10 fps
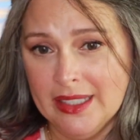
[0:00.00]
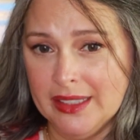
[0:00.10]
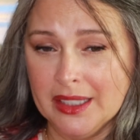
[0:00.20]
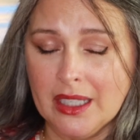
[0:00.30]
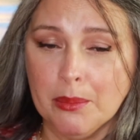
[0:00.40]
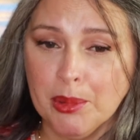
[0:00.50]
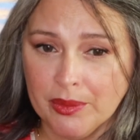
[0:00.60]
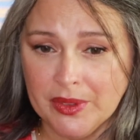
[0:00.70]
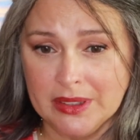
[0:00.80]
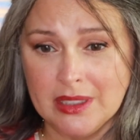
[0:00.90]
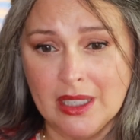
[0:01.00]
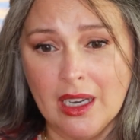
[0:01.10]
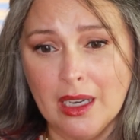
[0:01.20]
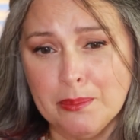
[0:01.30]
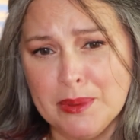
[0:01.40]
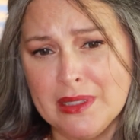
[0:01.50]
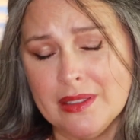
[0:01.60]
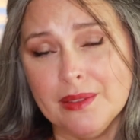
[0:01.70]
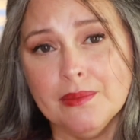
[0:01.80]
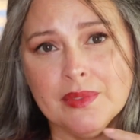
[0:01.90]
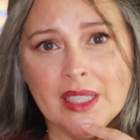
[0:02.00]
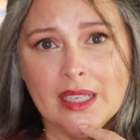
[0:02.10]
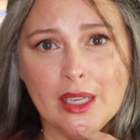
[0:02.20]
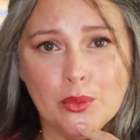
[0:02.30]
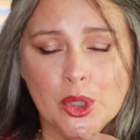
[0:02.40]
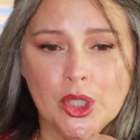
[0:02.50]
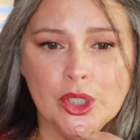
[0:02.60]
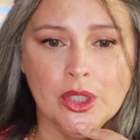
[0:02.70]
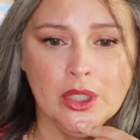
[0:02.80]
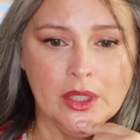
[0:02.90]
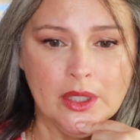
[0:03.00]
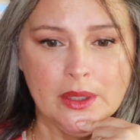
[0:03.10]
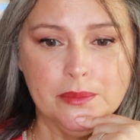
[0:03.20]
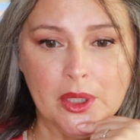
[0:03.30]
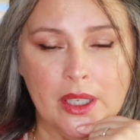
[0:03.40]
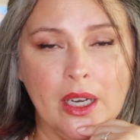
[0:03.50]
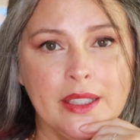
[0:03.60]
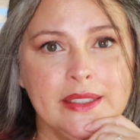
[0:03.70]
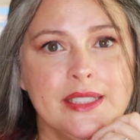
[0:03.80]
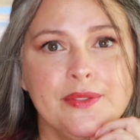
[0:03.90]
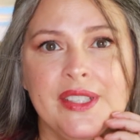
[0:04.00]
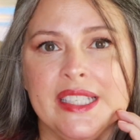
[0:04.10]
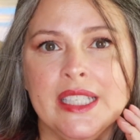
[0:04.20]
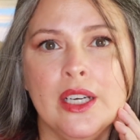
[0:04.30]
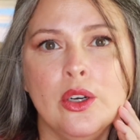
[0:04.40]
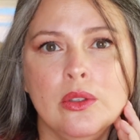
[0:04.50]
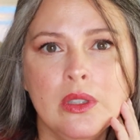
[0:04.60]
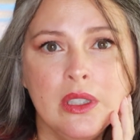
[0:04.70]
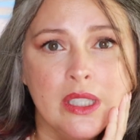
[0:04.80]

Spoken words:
and a couple of the tops that I wore on this video,